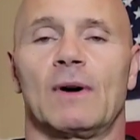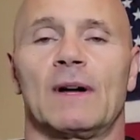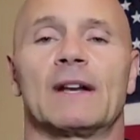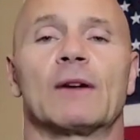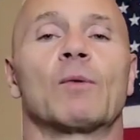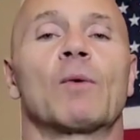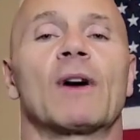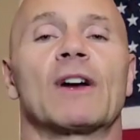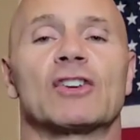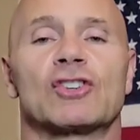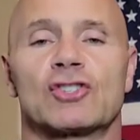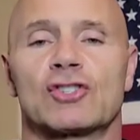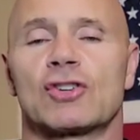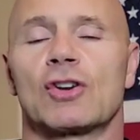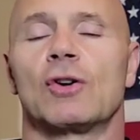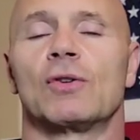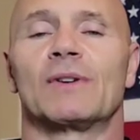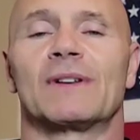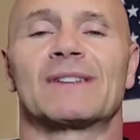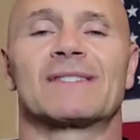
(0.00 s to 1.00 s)
on it where I
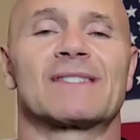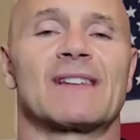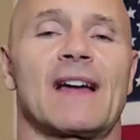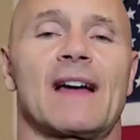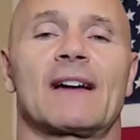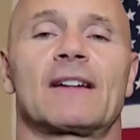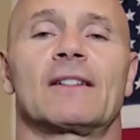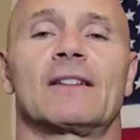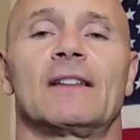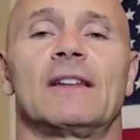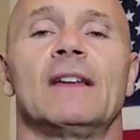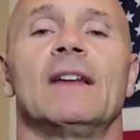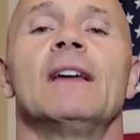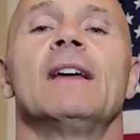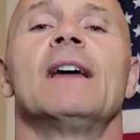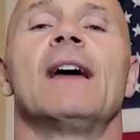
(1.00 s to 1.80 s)
showed exactly